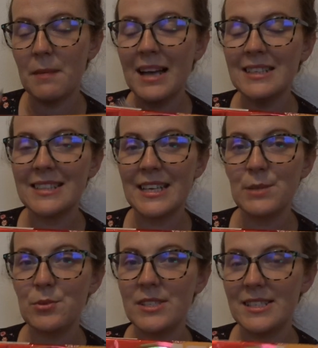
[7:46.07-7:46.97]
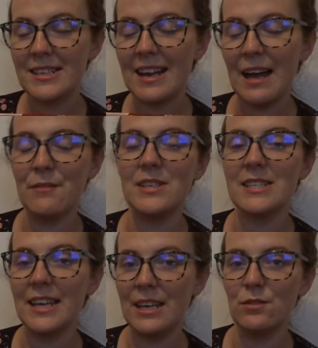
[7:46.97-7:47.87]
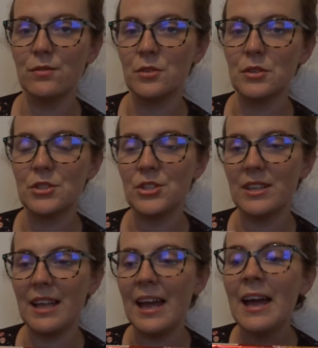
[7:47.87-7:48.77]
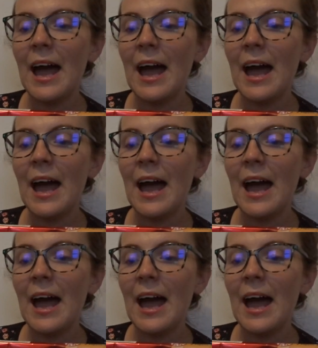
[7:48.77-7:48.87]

My Sainsbury's didn't have it in, unfortunately.